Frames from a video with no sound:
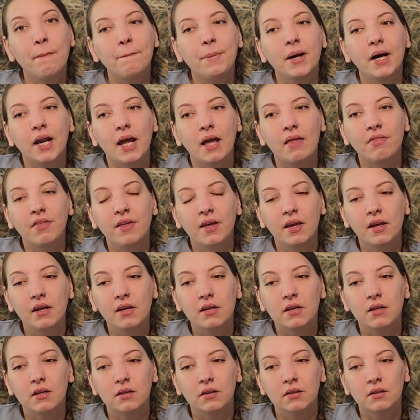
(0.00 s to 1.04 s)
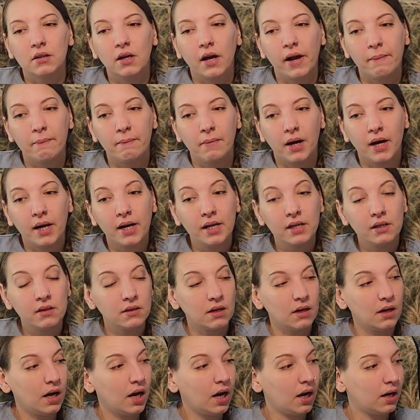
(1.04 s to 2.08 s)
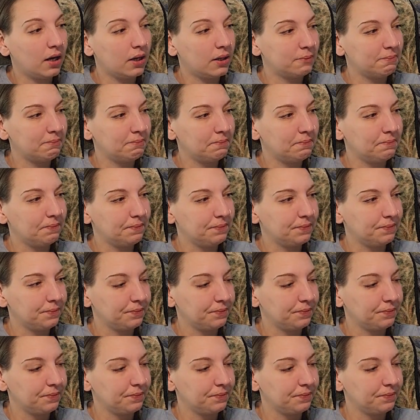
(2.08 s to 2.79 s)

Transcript: But I think I might, I